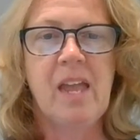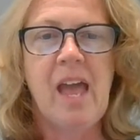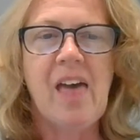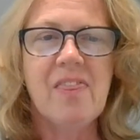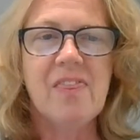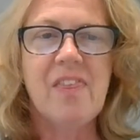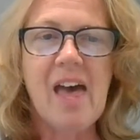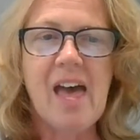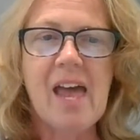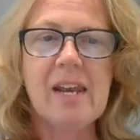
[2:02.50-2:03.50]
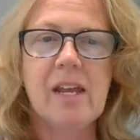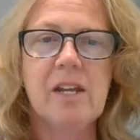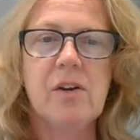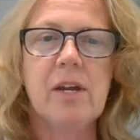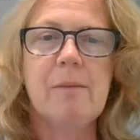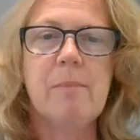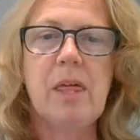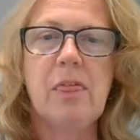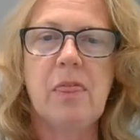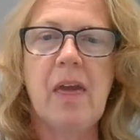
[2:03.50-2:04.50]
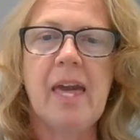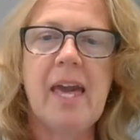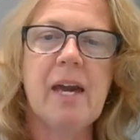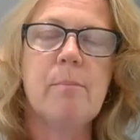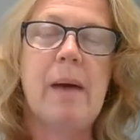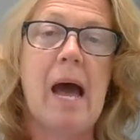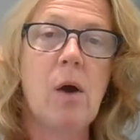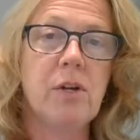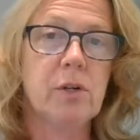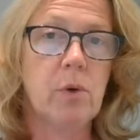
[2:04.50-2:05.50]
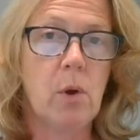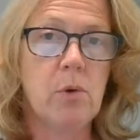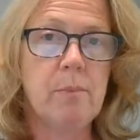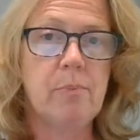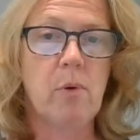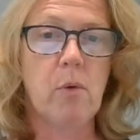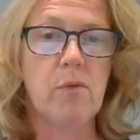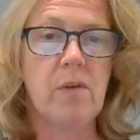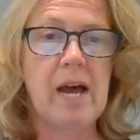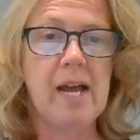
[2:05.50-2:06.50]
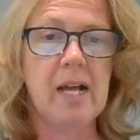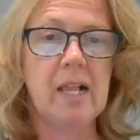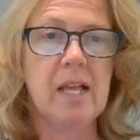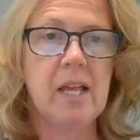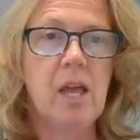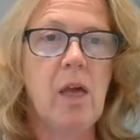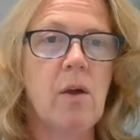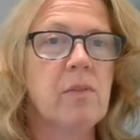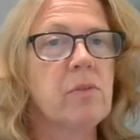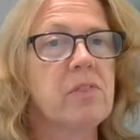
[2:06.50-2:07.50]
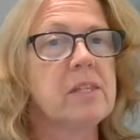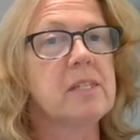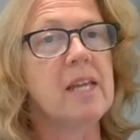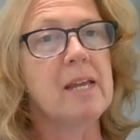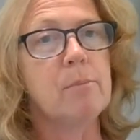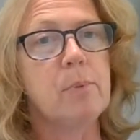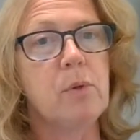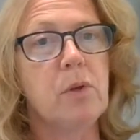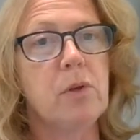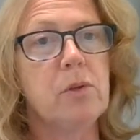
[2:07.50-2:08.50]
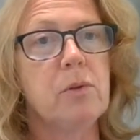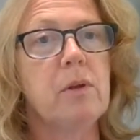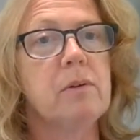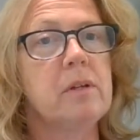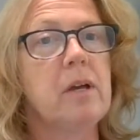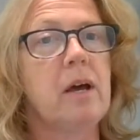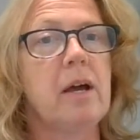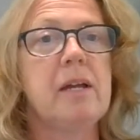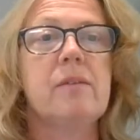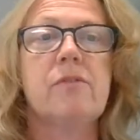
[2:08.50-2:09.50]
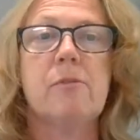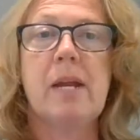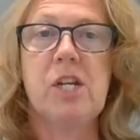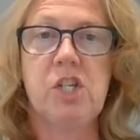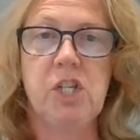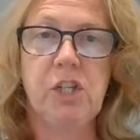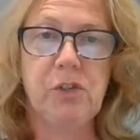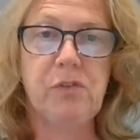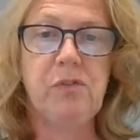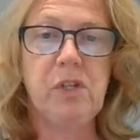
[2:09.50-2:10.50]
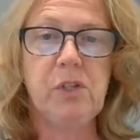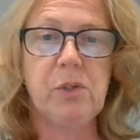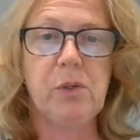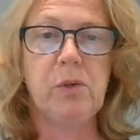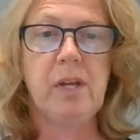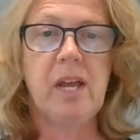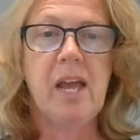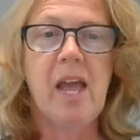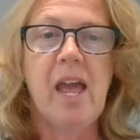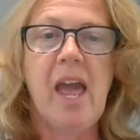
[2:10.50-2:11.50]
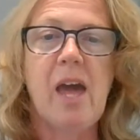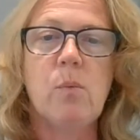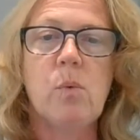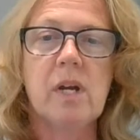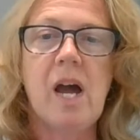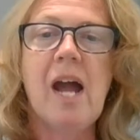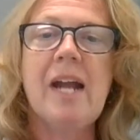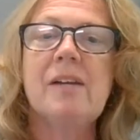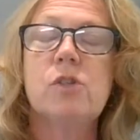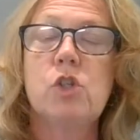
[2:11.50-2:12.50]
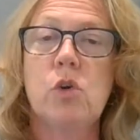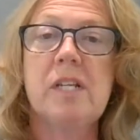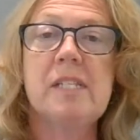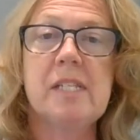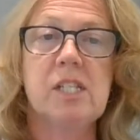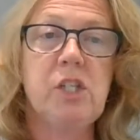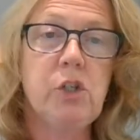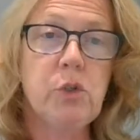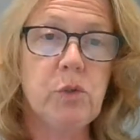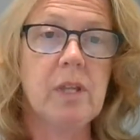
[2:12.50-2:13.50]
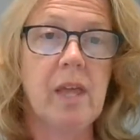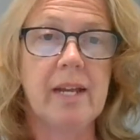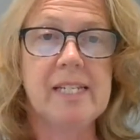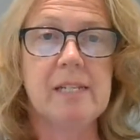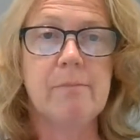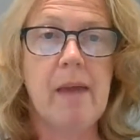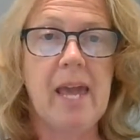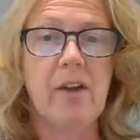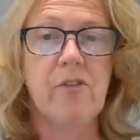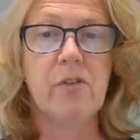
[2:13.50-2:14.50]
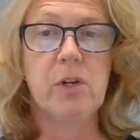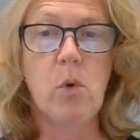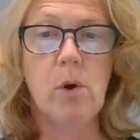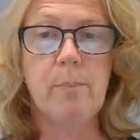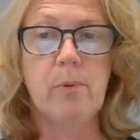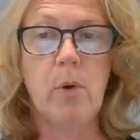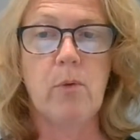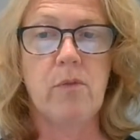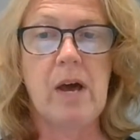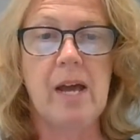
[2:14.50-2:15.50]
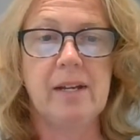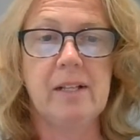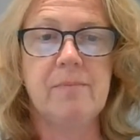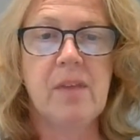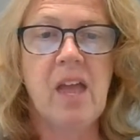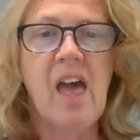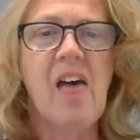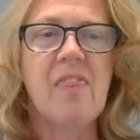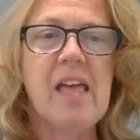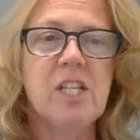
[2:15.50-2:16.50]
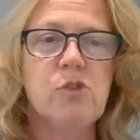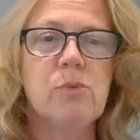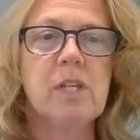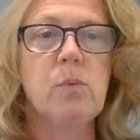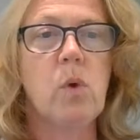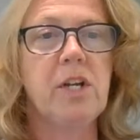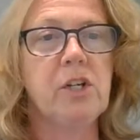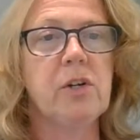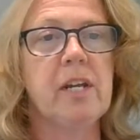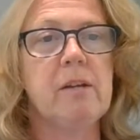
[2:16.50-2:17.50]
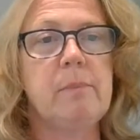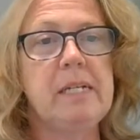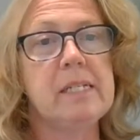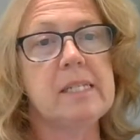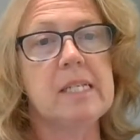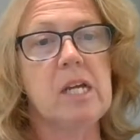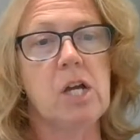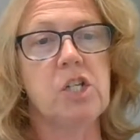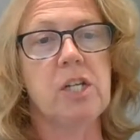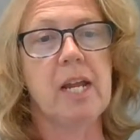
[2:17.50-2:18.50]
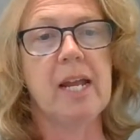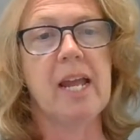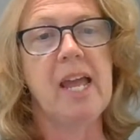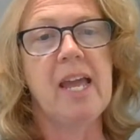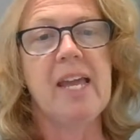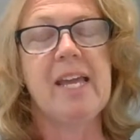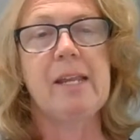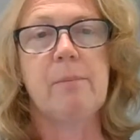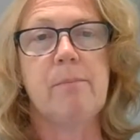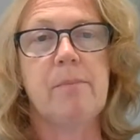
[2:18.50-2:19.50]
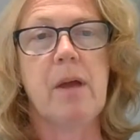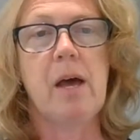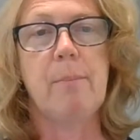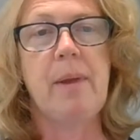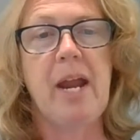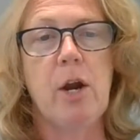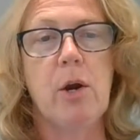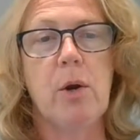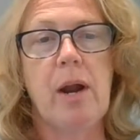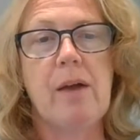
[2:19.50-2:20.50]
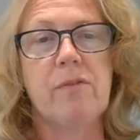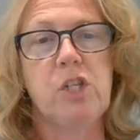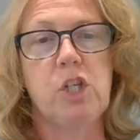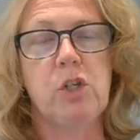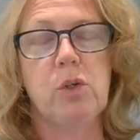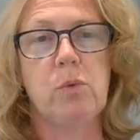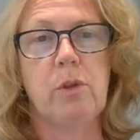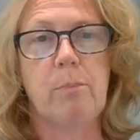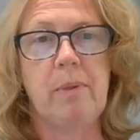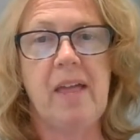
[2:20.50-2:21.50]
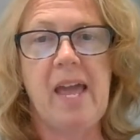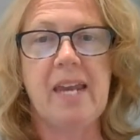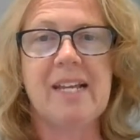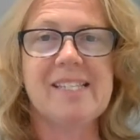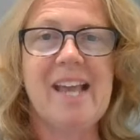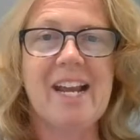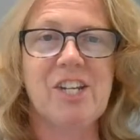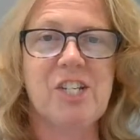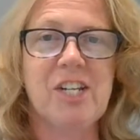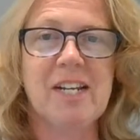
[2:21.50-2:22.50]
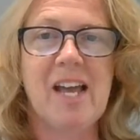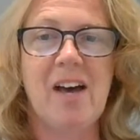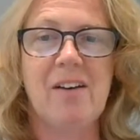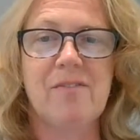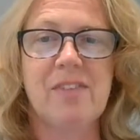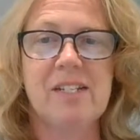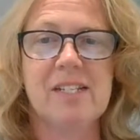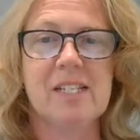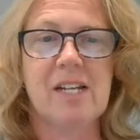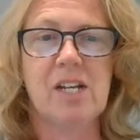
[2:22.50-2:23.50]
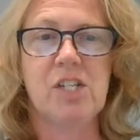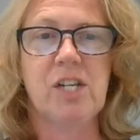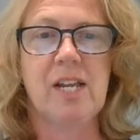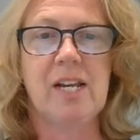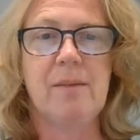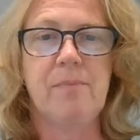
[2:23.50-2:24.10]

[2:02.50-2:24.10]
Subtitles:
And then you're going to be thinking about your own profile, the sample information you viewed, and what kind of choices you'd like to make for your profile. And that's really what you're going to be discussing in paragraph 2, the planning section of the discussion.